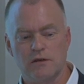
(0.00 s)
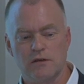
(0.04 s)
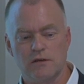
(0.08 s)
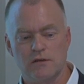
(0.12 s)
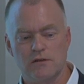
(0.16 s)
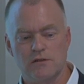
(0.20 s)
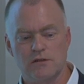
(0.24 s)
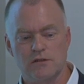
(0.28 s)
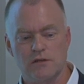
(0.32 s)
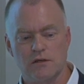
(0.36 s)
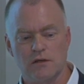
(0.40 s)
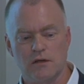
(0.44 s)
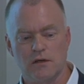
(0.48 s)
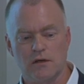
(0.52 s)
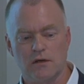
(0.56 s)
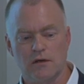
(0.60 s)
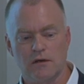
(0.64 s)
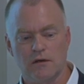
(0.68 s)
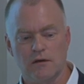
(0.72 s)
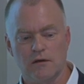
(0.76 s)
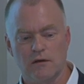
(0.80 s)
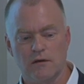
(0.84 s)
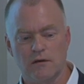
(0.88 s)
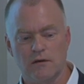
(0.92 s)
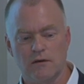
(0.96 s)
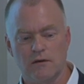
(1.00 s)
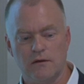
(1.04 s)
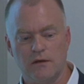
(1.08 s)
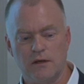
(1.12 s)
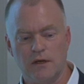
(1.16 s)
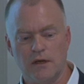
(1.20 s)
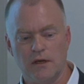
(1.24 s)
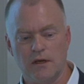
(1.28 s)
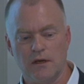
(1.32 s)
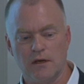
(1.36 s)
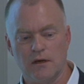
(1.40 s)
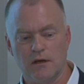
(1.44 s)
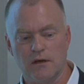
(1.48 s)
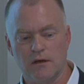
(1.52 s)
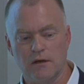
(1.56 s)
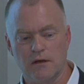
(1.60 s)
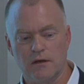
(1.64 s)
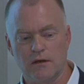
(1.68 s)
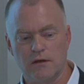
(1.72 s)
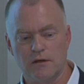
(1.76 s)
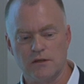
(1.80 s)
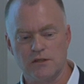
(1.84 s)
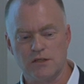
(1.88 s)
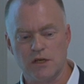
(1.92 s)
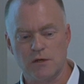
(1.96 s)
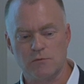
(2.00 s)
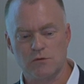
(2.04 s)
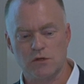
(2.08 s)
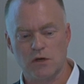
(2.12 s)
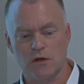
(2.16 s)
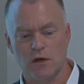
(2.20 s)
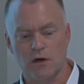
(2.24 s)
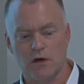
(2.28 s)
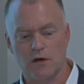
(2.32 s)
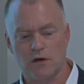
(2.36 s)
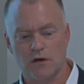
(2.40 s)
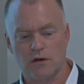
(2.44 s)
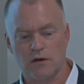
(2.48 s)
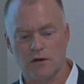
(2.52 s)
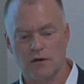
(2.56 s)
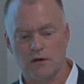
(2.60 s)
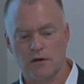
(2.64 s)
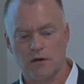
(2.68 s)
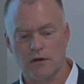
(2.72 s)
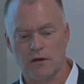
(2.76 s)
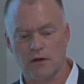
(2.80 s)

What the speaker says: is the James Clark